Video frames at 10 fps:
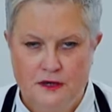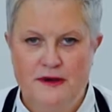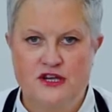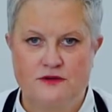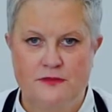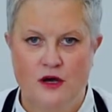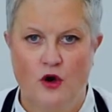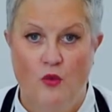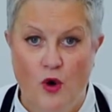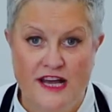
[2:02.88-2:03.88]
Bechamel
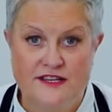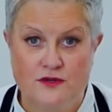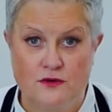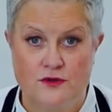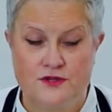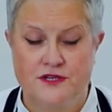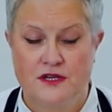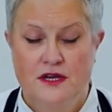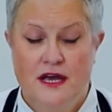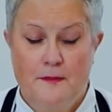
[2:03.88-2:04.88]
or white
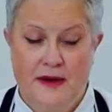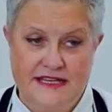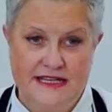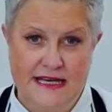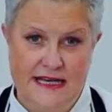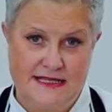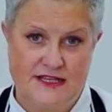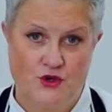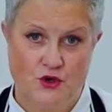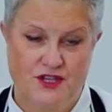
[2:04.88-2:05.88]
sauce, basically it's the
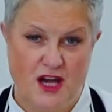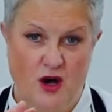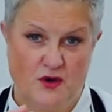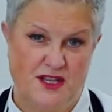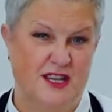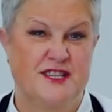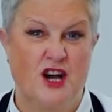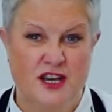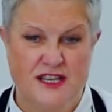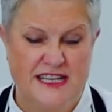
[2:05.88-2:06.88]
sauce that holds the
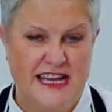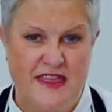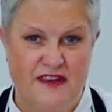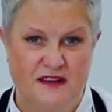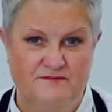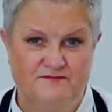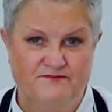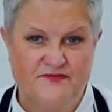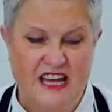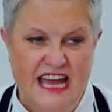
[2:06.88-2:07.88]
lasagnas together.
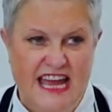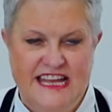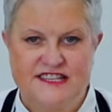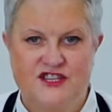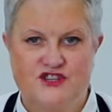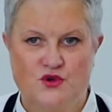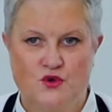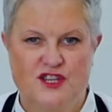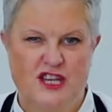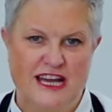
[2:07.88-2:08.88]
It's the
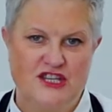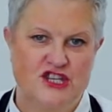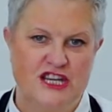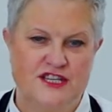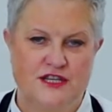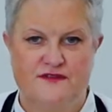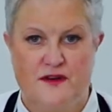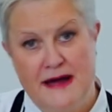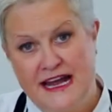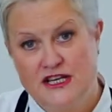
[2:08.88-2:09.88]
sauce that you add cheese to for
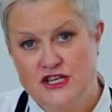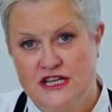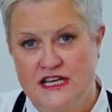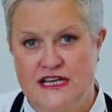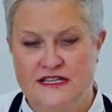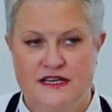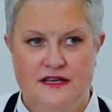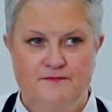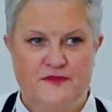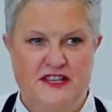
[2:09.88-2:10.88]
mac and cheese.
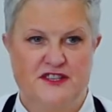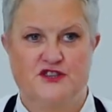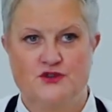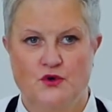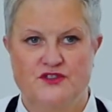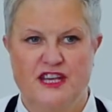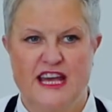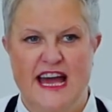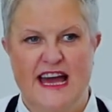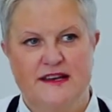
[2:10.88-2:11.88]
It's the sauce that
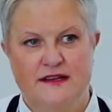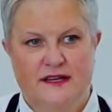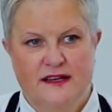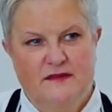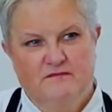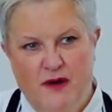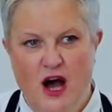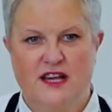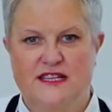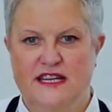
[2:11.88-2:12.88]
you add
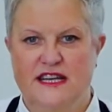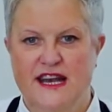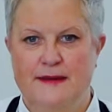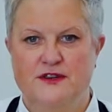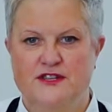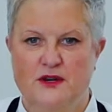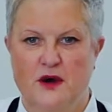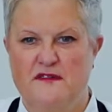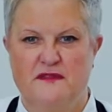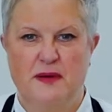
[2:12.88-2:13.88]
parsley and lemon to
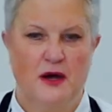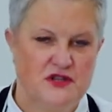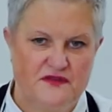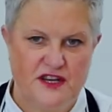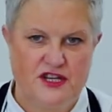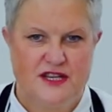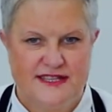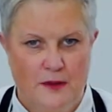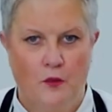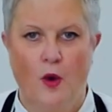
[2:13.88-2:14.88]
over poached fish. It's
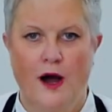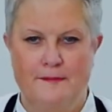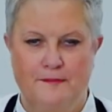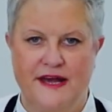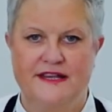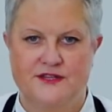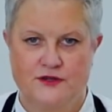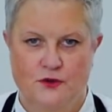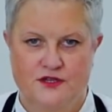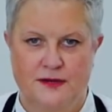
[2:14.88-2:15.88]
that white base
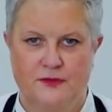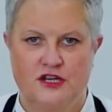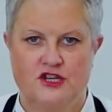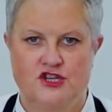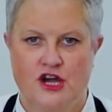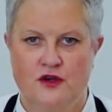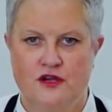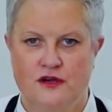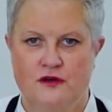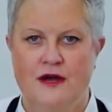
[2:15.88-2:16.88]
sauce, and I'm going to show
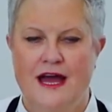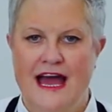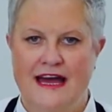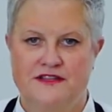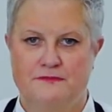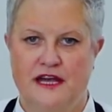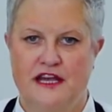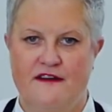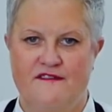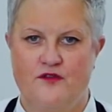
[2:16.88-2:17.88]
you how to
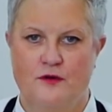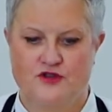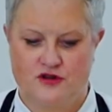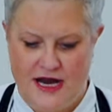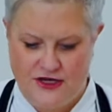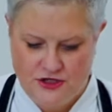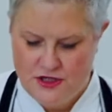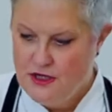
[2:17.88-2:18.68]
make it from scratch.